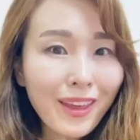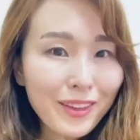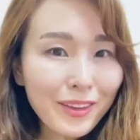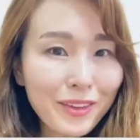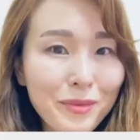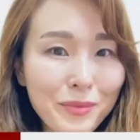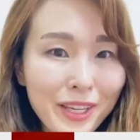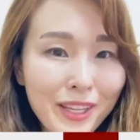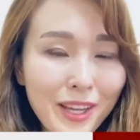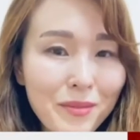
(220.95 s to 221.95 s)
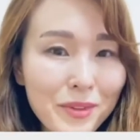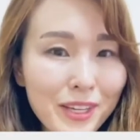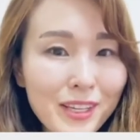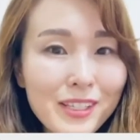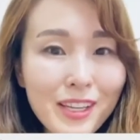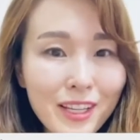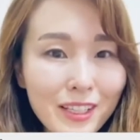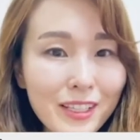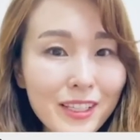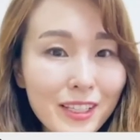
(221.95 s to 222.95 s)
Hello, my name is
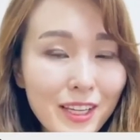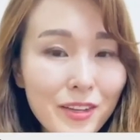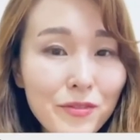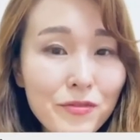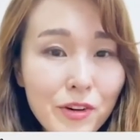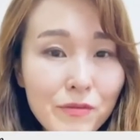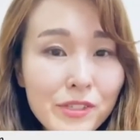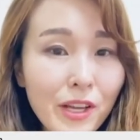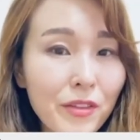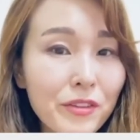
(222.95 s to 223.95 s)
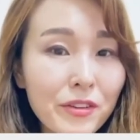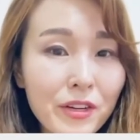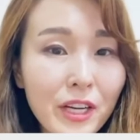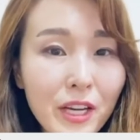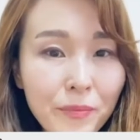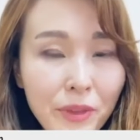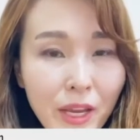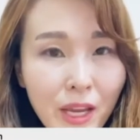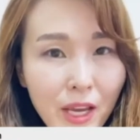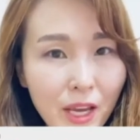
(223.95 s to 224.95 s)
Elena Kim from South Korea.
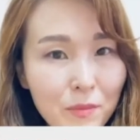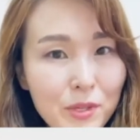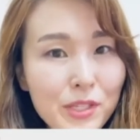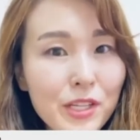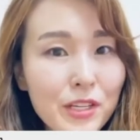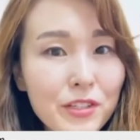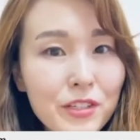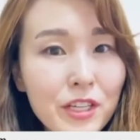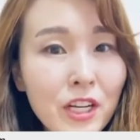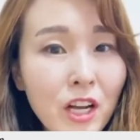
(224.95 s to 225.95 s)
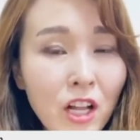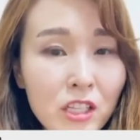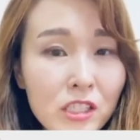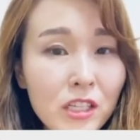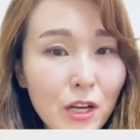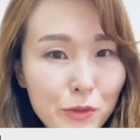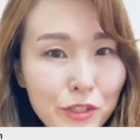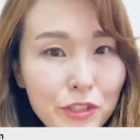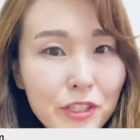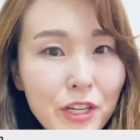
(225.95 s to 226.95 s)
I'm a secondary college
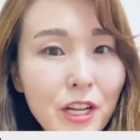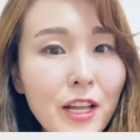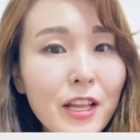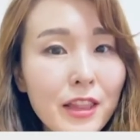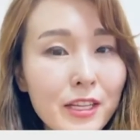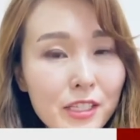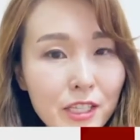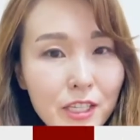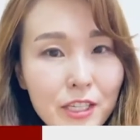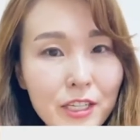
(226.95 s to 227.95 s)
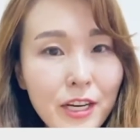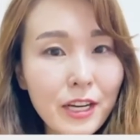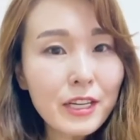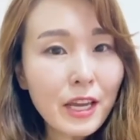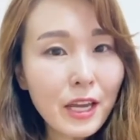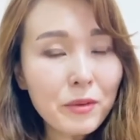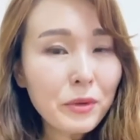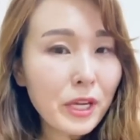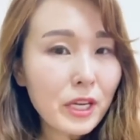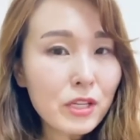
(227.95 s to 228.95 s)
counselor. This year I
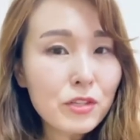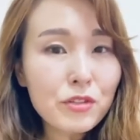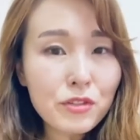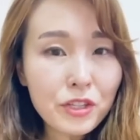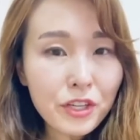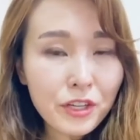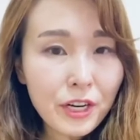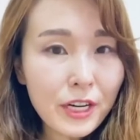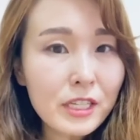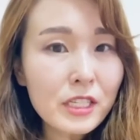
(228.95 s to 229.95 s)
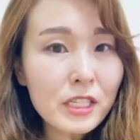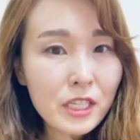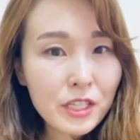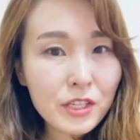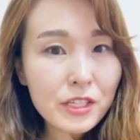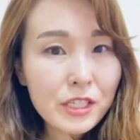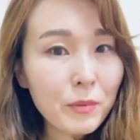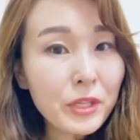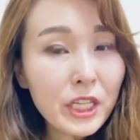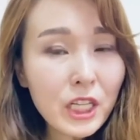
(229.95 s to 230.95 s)
have a junior and senior
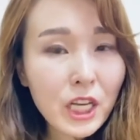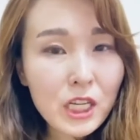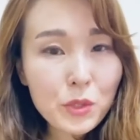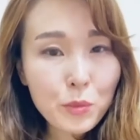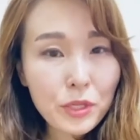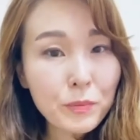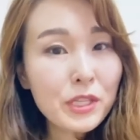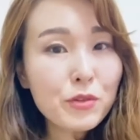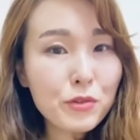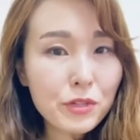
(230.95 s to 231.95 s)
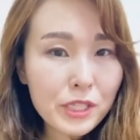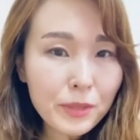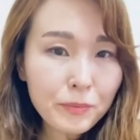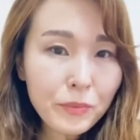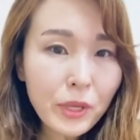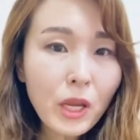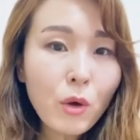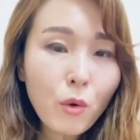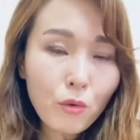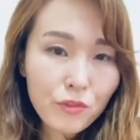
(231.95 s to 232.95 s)
seminar class with mixed Ruksum.
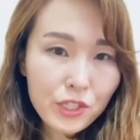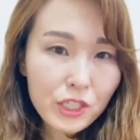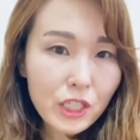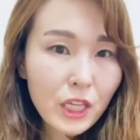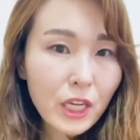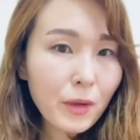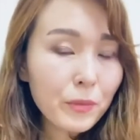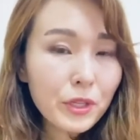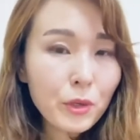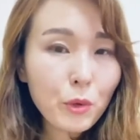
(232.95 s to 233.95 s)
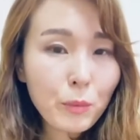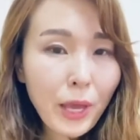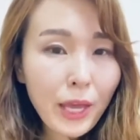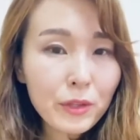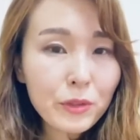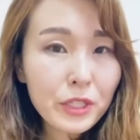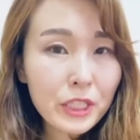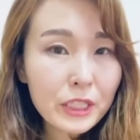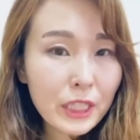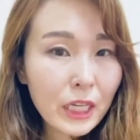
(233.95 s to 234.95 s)
Officially, I'm gonna go back to
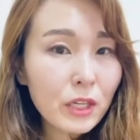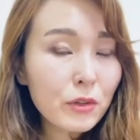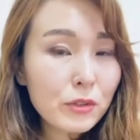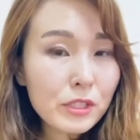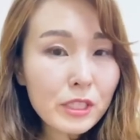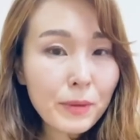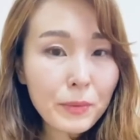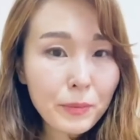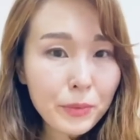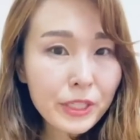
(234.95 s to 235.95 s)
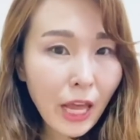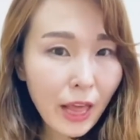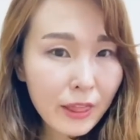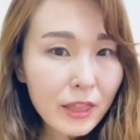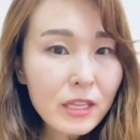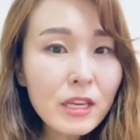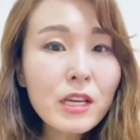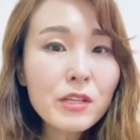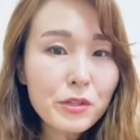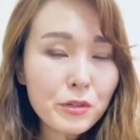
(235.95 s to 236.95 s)
Yantai on September 10th,
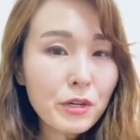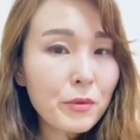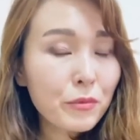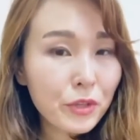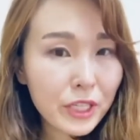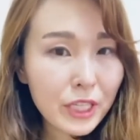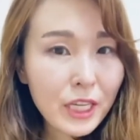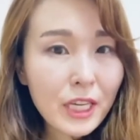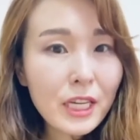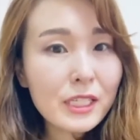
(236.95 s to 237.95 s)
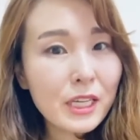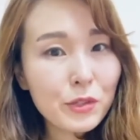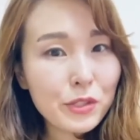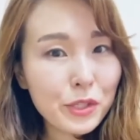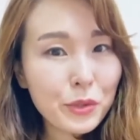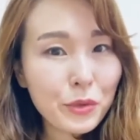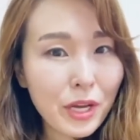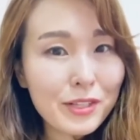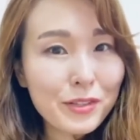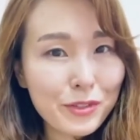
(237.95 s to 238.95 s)
so I'm really excited to see you guys